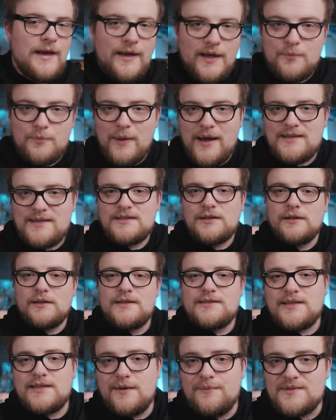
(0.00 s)
It basically
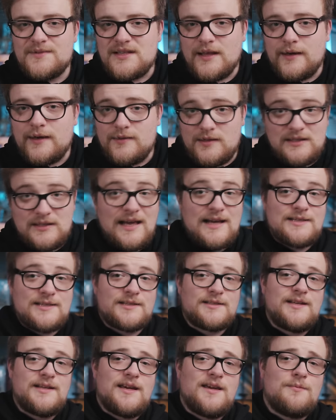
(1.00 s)
seems like the
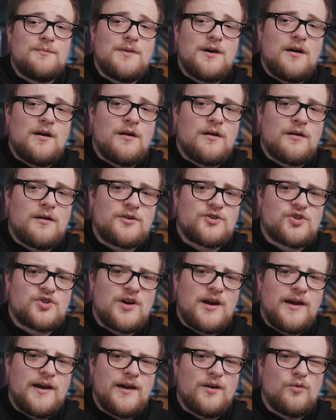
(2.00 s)
Classic team are
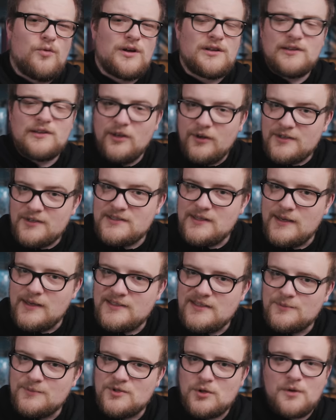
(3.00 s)
trying what looks like
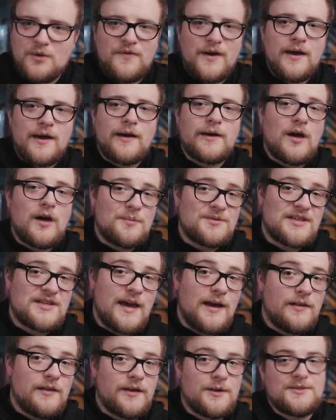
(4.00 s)
some sort of AI
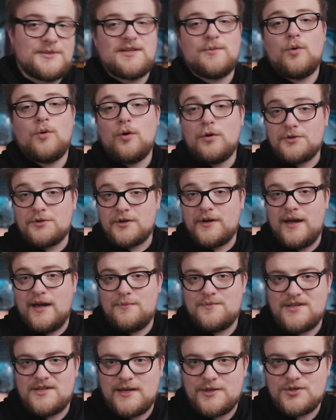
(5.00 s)
upscaling and some older
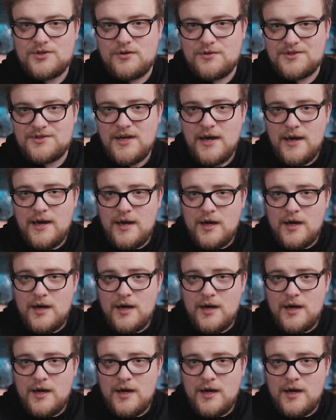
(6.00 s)
game textures